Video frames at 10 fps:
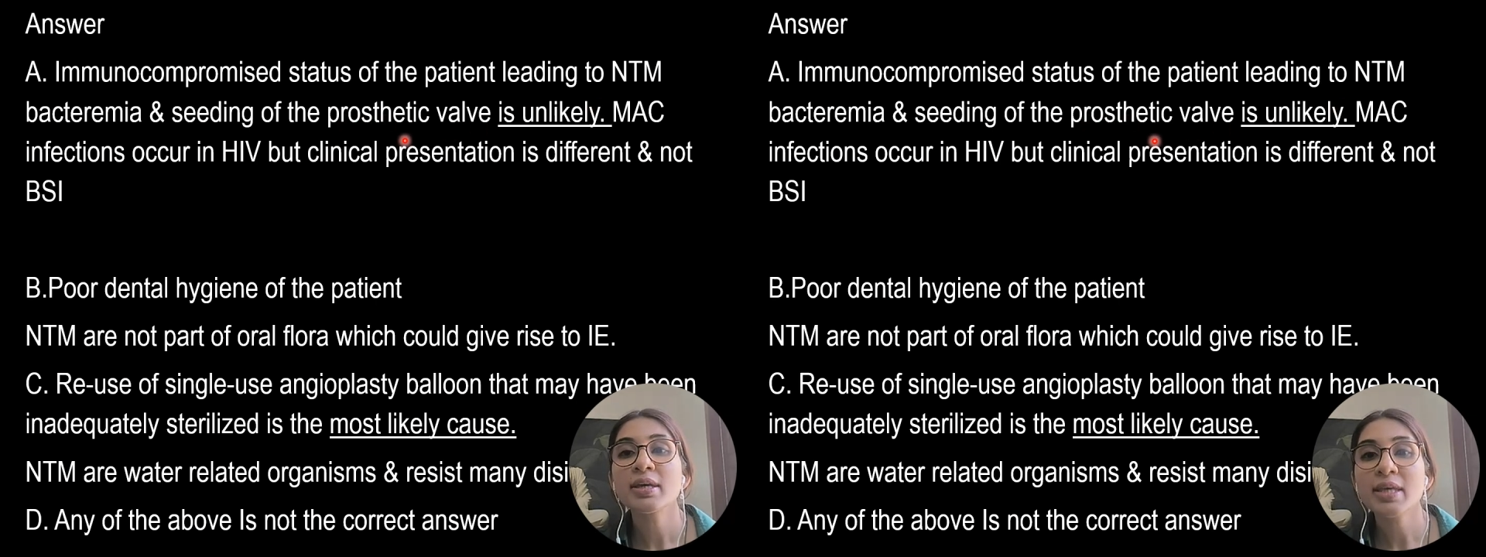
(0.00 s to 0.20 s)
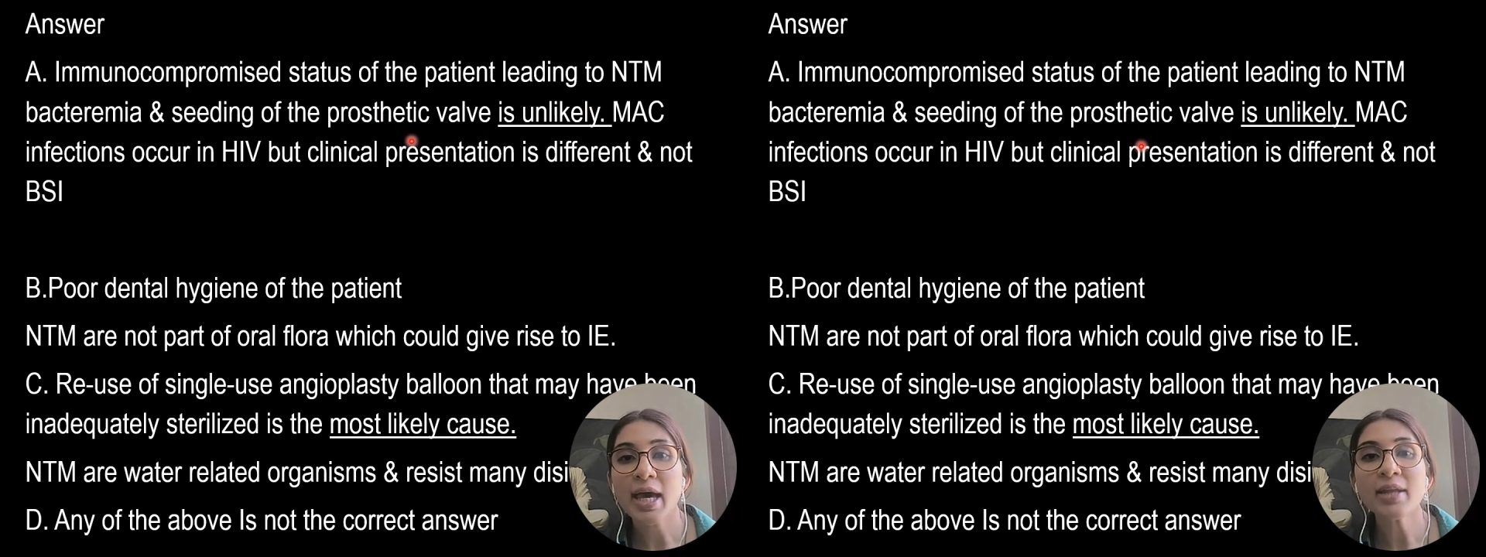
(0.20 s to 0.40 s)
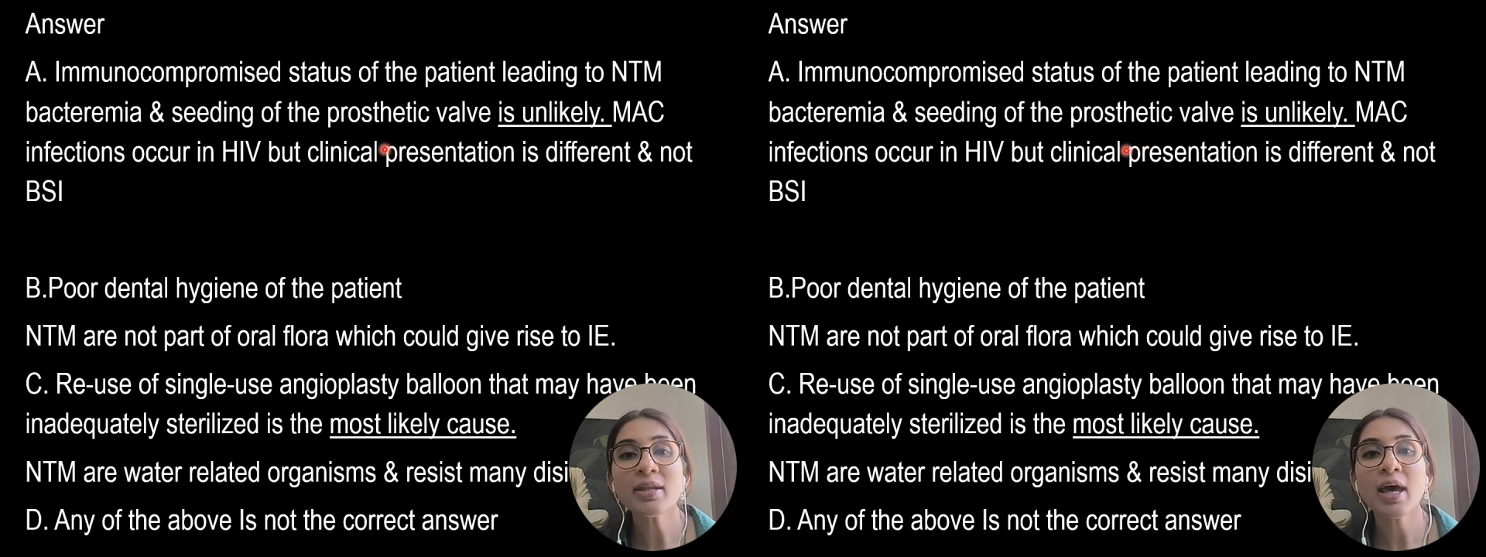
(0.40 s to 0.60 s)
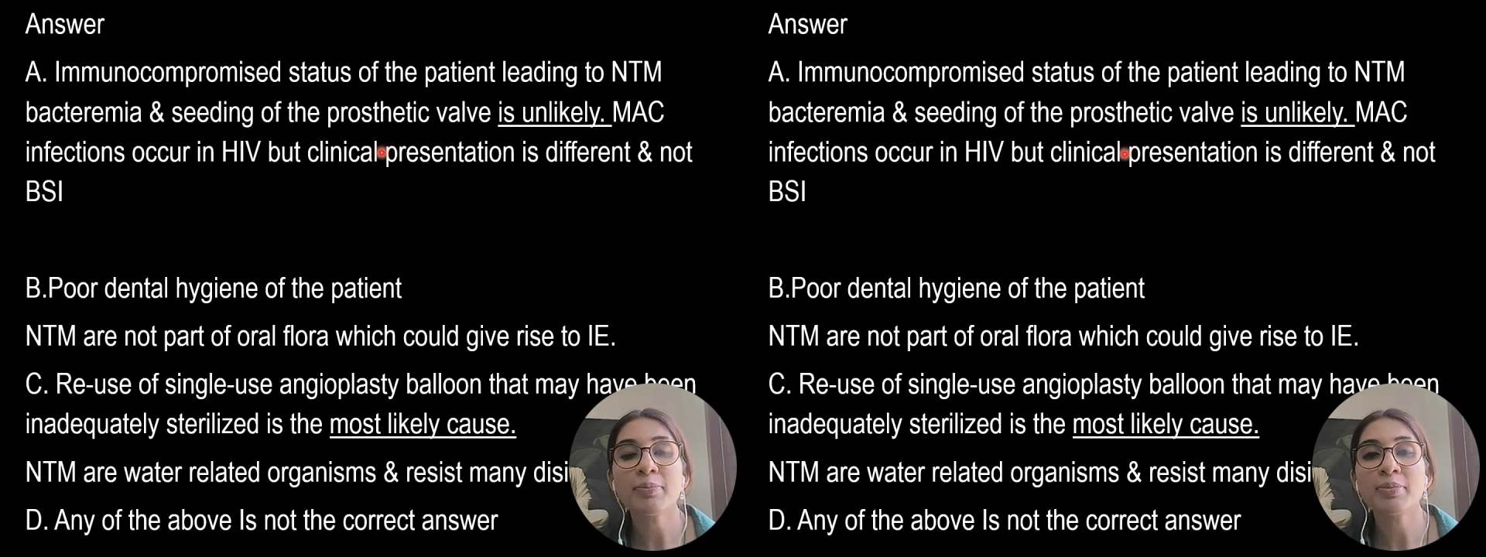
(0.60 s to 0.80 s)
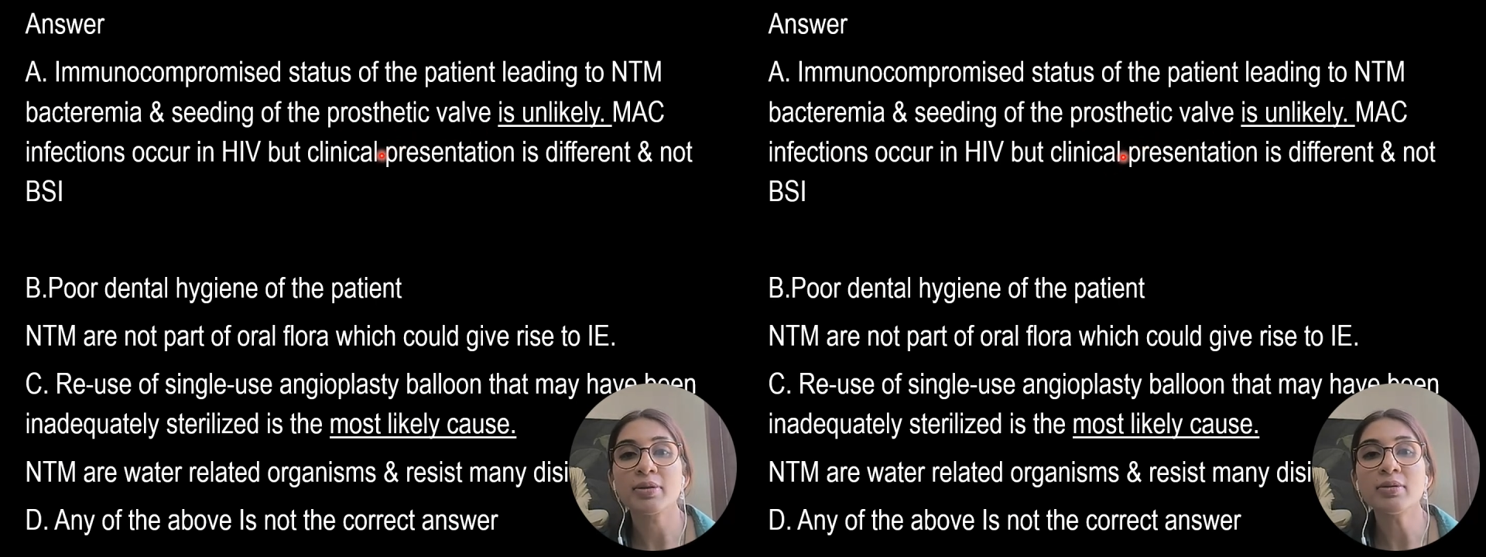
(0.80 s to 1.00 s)
can
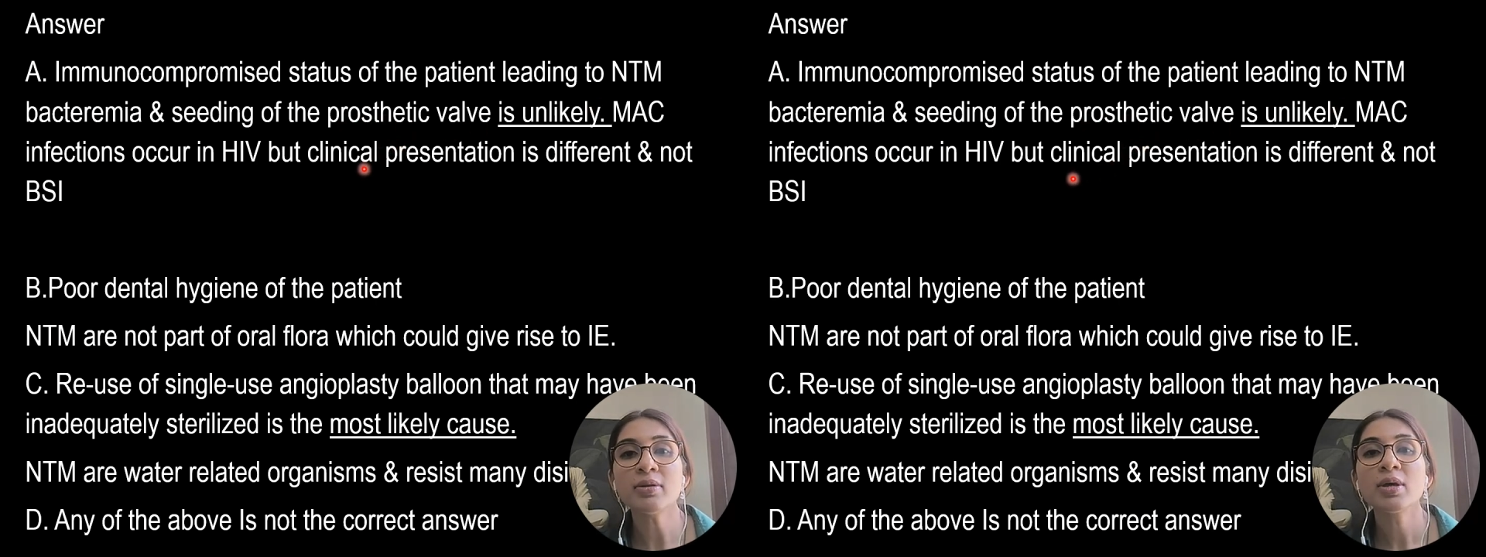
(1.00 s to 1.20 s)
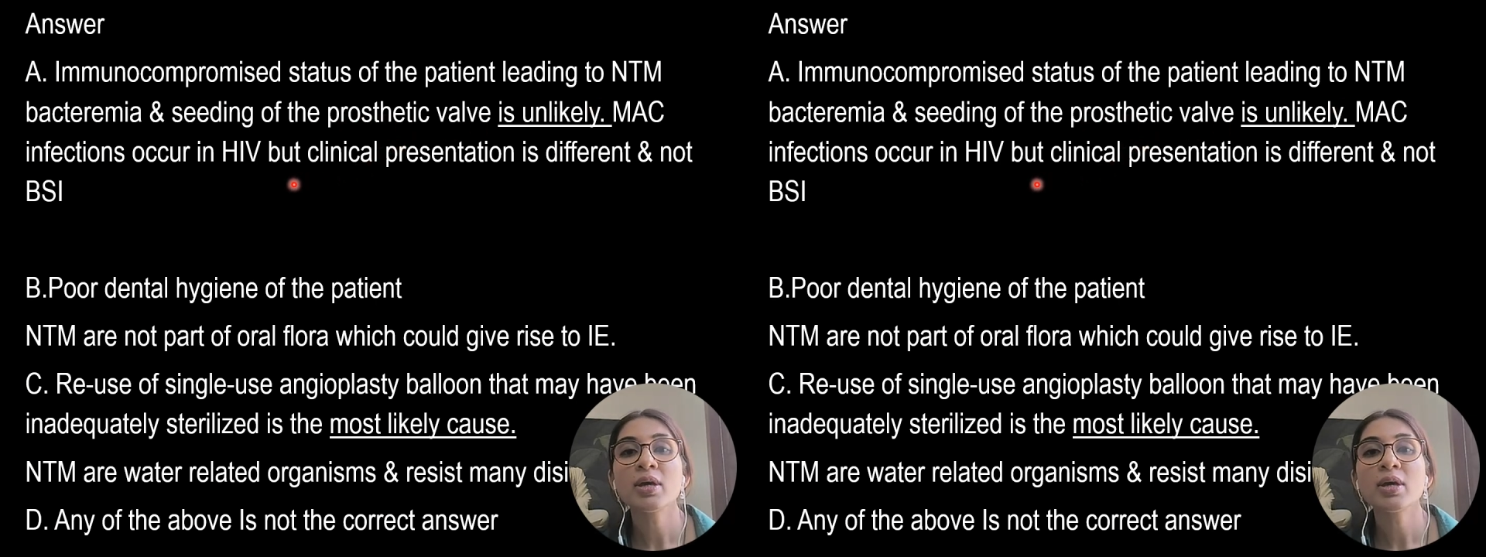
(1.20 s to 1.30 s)
happen